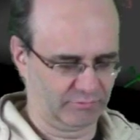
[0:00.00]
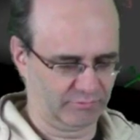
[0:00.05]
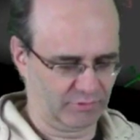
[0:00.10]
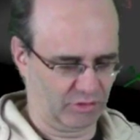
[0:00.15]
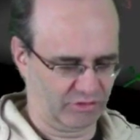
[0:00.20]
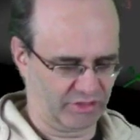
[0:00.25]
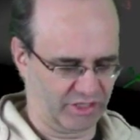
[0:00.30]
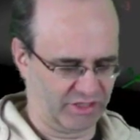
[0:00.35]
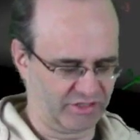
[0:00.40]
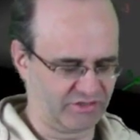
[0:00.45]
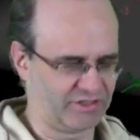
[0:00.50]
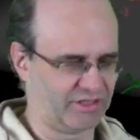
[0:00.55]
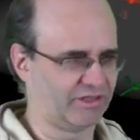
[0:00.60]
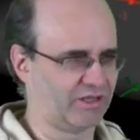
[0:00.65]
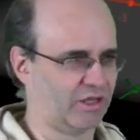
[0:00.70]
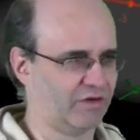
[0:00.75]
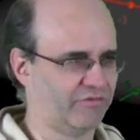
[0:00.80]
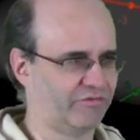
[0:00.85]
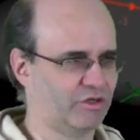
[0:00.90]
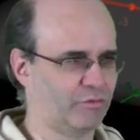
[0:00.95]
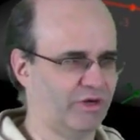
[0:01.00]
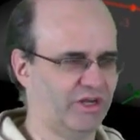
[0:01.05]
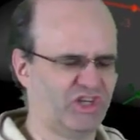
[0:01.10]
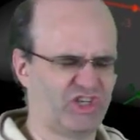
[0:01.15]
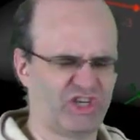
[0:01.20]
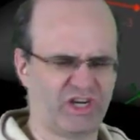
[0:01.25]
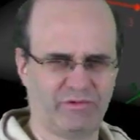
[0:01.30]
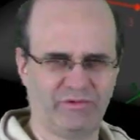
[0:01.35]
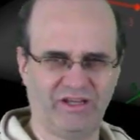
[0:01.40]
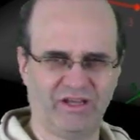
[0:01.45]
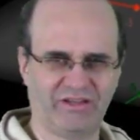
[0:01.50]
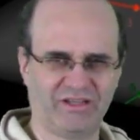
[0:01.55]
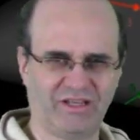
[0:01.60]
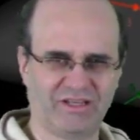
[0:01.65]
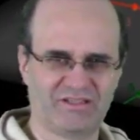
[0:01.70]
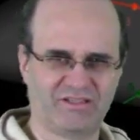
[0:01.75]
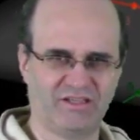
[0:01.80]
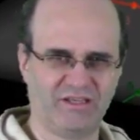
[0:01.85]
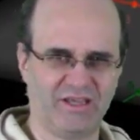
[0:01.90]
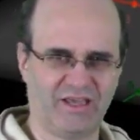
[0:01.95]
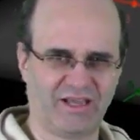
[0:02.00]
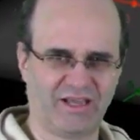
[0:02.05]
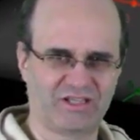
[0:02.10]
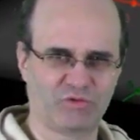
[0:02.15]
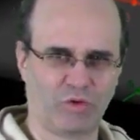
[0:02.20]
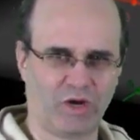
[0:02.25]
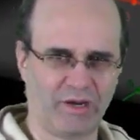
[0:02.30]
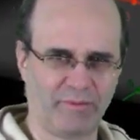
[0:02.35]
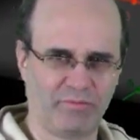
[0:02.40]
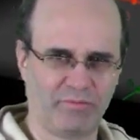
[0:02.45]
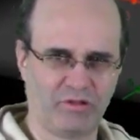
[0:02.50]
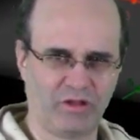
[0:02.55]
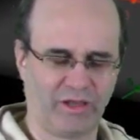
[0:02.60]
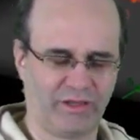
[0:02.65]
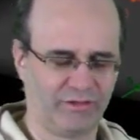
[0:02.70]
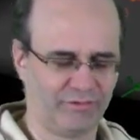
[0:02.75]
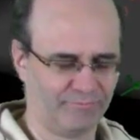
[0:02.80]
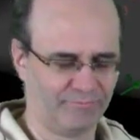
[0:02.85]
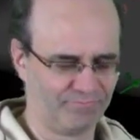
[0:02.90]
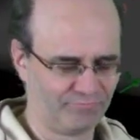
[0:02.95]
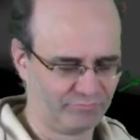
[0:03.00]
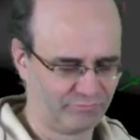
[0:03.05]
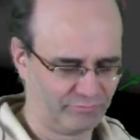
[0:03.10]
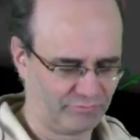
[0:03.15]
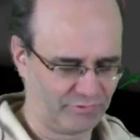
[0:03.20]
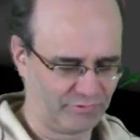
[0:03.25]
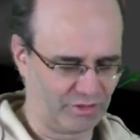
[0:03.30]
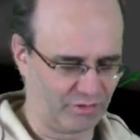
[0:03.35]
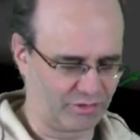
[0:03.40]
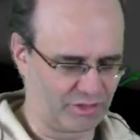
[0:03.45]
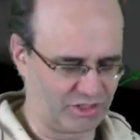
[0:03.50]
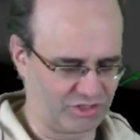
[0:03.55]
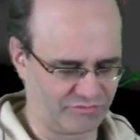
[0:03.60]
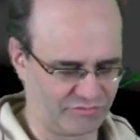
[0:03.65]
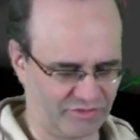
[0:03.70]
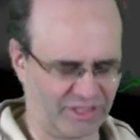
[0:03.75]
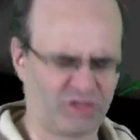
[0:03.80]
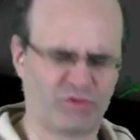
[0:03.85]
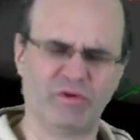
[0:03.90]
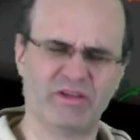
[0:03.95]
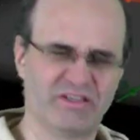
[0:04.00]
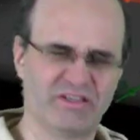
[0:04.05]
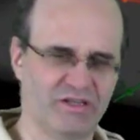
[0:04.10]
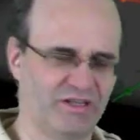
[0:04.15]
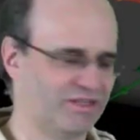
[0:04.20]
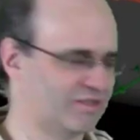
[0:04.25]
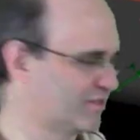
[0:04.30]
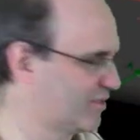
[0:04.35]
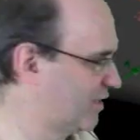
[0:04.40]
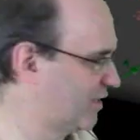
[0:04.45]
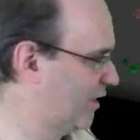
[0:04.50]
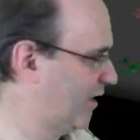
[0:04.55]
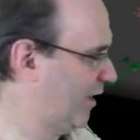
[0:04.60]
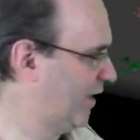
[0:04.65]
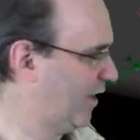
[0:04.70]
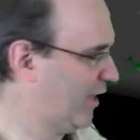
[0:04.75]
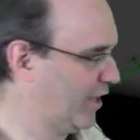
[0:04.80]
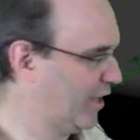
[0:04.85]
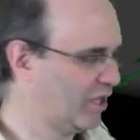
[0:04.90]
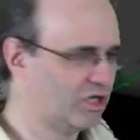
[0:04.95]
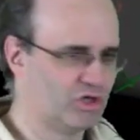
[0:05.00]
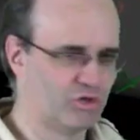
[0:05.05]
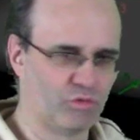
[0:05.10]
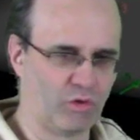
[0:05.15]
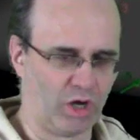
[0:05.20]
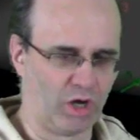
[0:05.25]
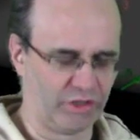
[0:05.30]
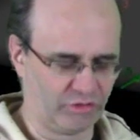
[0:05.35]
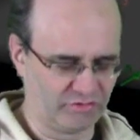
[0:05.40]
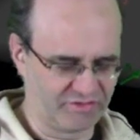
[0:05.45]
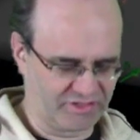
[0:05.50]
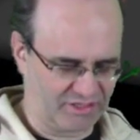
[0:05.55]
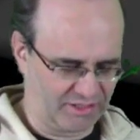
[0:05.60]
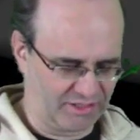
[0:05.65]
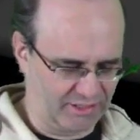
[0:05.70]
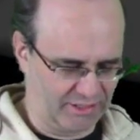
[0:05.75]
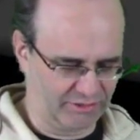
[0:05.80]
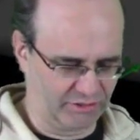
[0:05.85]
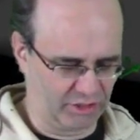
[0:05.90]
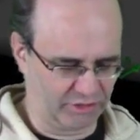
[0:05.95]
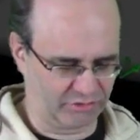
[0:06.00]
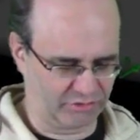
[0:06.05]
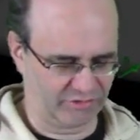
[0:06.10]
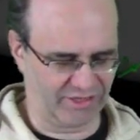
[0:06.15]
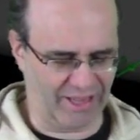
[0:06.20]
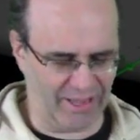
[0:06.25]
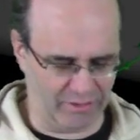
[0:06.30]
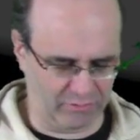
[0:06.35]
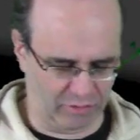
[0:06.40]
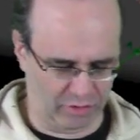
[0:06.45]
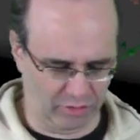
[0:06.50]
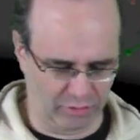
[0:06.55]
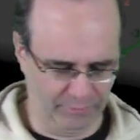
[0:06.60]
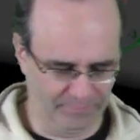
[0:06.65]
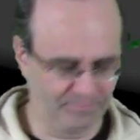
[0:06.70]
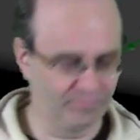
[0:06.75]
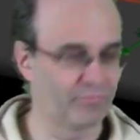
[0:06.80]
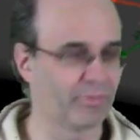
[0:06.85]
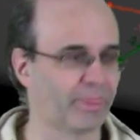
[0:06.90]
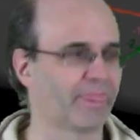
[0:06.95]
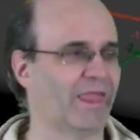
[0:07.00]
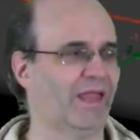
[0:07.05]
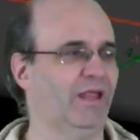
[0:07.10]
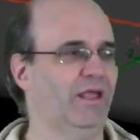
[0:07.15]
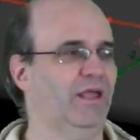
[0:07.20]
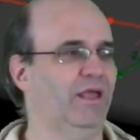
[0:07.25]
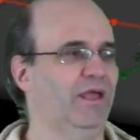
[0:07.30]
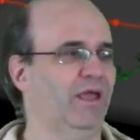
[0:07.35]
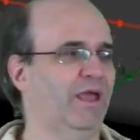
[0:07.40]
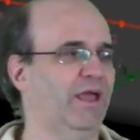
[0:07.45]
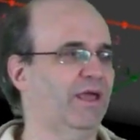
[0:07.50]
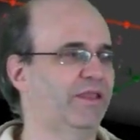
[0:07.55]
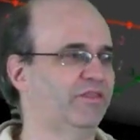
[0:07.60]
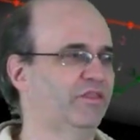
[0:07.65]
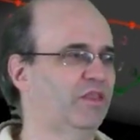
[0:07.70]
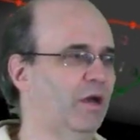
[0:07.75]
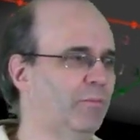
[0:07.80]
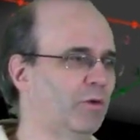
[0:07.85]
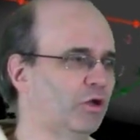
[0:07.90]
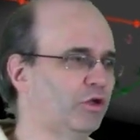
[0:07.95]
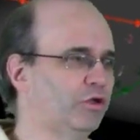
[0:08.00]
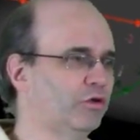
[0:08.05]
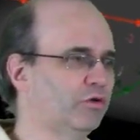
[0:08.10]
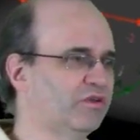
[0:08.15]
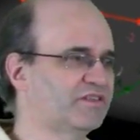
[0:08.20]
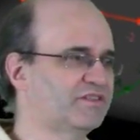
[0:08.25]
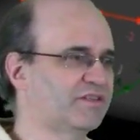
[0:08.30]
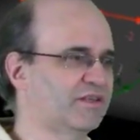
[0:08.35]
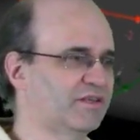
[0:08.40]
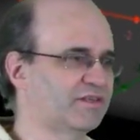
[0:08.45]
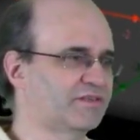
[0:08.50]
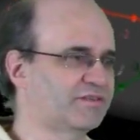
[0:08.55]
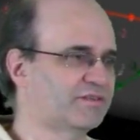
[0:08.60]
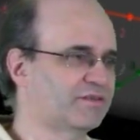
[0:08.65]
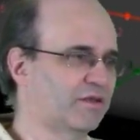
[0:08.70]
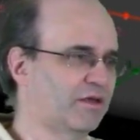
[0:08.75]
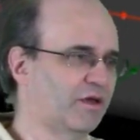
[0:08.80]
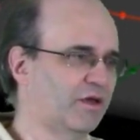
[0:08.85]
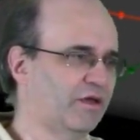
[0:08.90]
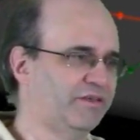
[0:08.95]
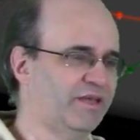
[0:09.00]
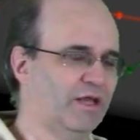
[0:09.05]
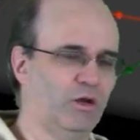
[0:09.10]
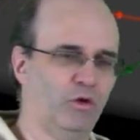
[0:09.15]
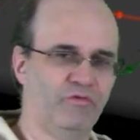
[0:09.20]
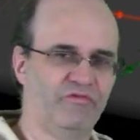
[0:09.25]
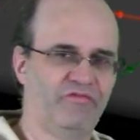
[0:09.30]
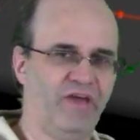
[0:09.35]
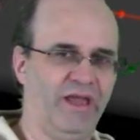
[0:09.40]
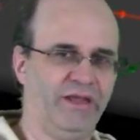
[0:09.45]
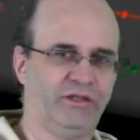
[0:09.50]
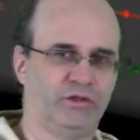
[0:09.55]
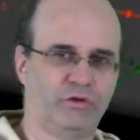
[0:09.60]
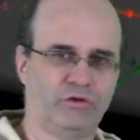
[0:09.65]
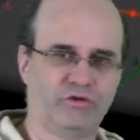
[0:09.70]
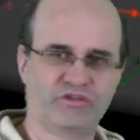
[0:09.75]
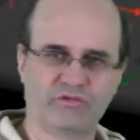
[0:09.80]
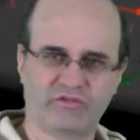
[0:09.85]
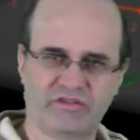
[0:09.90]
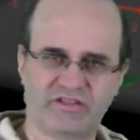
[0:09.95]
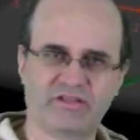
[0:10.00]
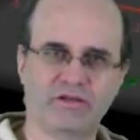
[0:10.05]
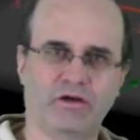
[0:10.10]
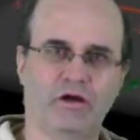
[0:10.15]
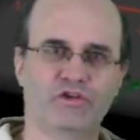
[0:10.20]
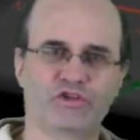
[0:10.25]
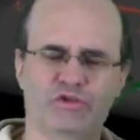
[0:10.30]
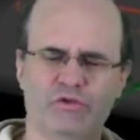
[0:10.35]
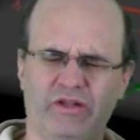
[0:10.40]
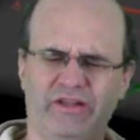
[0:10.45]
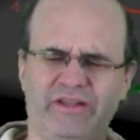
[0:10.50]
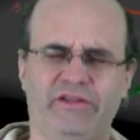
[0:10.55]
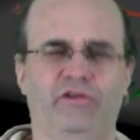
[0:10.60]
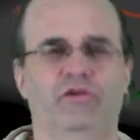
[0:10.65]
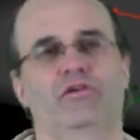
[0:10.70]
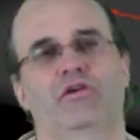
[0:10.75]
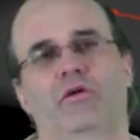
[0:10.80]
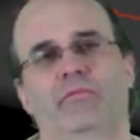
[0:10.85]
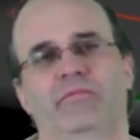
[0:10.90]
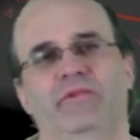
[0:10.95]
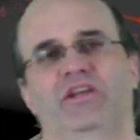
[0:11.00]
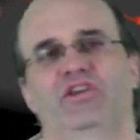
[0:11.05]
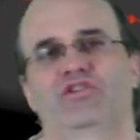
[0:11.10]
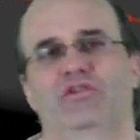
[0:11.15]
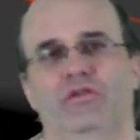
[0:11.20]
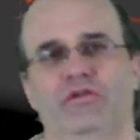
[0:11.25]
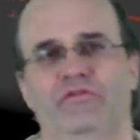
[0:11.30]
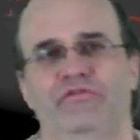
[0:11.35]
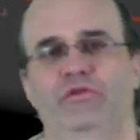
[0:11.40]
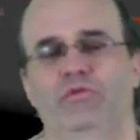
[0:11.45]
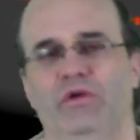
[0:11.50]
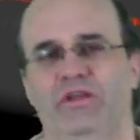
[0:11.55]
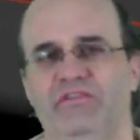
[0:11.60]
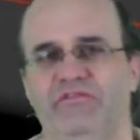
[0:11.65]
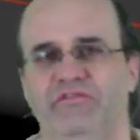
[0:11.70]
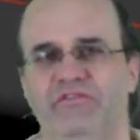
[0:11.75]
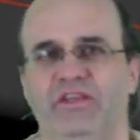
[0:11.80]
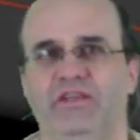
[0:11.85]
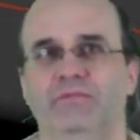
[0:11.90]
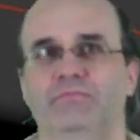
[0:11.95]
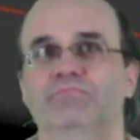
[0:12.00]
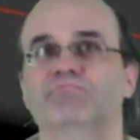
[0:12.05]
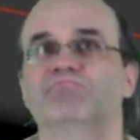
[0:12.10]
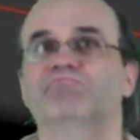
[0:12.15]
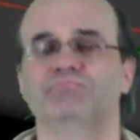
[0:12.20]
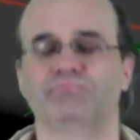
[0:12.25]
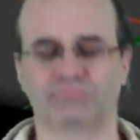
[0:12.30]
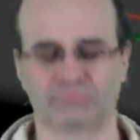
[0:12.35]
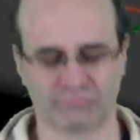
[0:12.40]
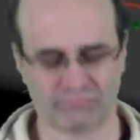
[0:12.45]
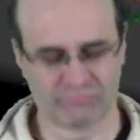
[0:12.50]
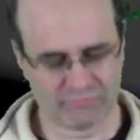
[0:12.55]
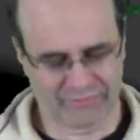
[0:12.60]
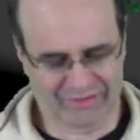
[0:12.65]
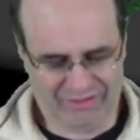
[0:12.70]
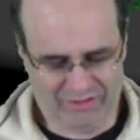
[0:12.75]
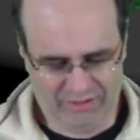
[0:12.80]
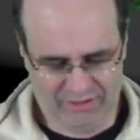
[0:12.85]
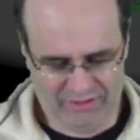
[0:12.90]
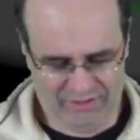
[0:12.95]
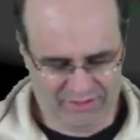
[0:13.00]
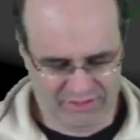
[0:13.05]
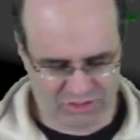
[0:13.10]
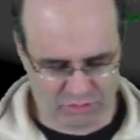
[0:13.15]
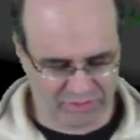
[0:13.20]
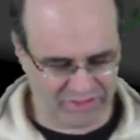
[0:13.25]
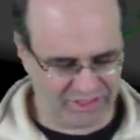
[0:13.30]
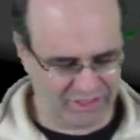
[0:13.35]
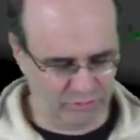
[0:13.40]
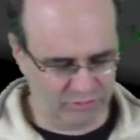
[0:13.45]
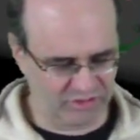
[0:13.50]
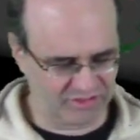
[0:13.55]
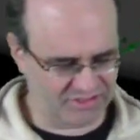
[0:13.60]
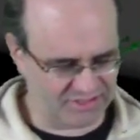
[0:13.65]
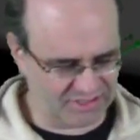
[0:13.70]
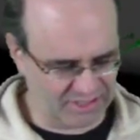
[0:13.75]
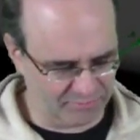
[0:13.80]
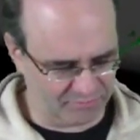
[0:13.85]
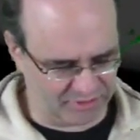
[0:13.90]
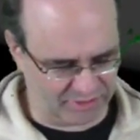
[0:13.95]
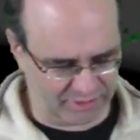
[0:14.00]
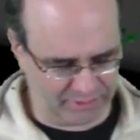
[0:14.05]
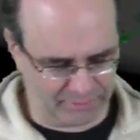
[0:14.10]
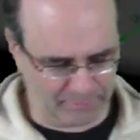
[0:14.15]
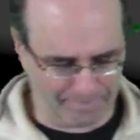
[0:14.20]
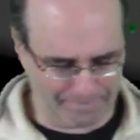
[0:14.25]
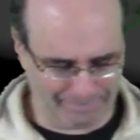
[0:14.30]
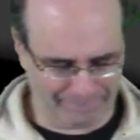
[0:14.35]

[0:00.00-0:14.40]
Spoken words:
Okay, so that kind of grayish area, that's the XY plane. Okay, so for that reason it's drawn using a dotted arrow. And W is this yellow vector, so it's also a linear combination of U and V. So we can do the same thing.